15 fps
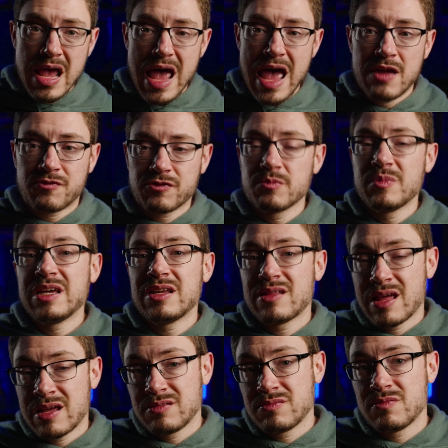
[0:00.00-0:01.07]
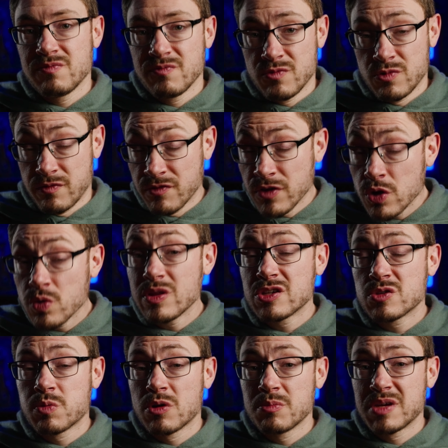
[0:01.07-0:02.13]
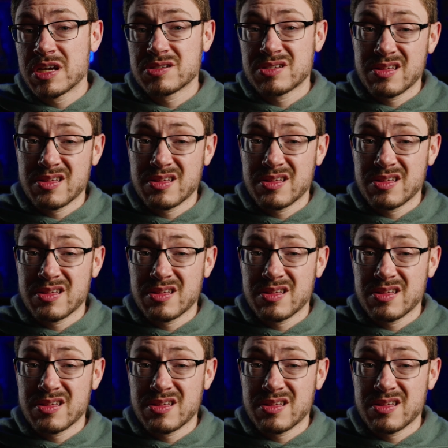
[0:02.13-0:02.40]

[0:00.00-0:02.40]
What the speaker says: and for me to then review this one because